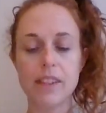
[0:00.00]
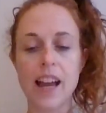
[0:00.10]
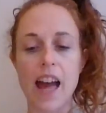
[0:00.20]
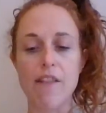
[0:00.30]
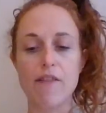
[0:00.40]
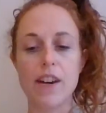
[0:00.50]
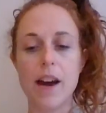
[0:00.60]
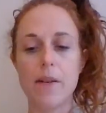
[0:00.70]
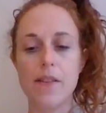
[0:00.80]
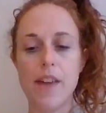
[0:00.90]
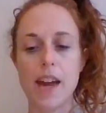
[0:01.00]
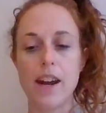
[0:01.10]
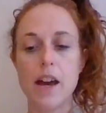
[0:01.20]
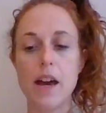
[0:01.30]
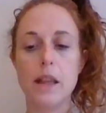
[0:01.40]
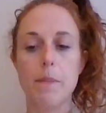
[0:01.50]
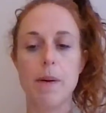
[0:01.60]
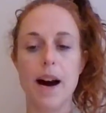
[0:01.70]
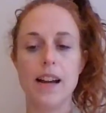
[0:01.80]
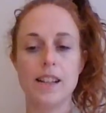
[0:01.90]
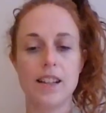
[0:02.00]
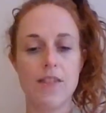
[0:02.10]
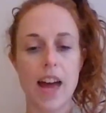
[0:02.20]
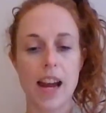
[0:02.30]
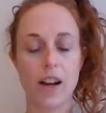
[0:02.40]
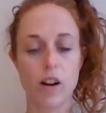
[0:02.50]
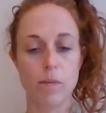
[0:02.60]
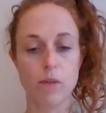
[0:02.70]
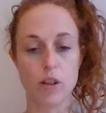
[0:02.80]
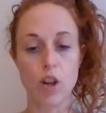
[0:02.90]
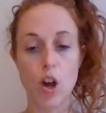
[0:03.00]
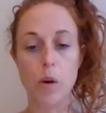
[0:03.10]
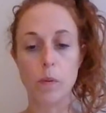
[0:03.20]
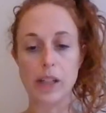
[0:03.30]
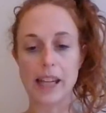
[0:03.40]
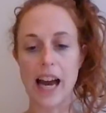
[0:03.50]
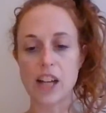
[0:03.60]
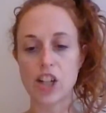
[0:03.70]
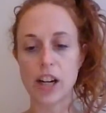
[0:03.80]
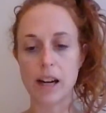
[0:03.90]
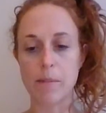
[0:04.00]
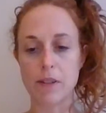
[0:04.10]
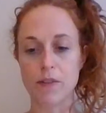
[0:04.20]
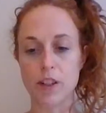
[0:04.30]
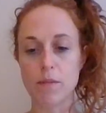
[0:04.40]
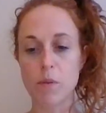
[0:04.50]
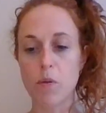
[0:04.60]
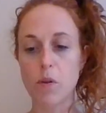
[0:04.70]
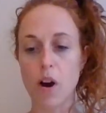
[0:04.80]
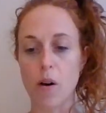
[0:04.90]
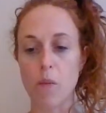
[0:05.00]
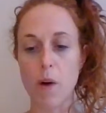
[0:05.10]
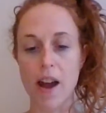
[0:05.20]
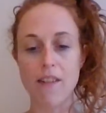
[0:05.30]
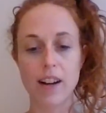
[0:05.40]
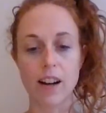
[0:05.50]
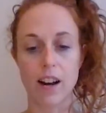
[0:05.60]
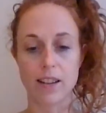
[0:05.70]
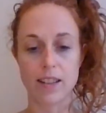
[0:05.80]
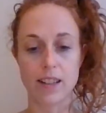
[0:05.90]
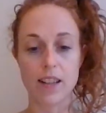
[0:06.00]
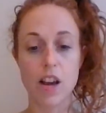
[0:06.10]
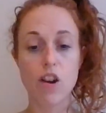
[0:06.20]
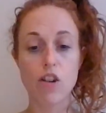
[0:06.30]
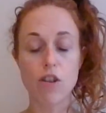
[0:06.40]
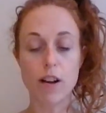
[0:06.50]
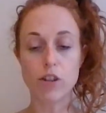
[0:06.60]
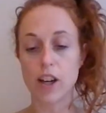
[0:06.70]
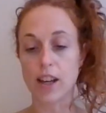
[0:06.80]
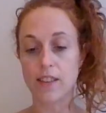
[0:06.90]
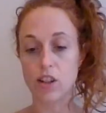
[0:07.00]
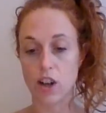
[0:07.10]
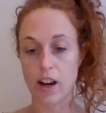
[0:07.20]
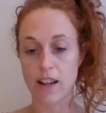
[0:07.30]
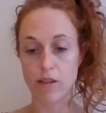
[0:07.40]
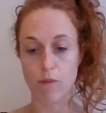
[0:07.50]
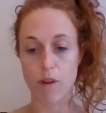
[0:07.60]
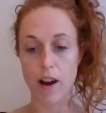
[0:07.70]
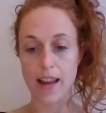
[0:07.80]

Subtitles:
Every now and then, the pilots of the helicopters would catch a glimpse of a small girl wearing glasses, crouching in the giant's right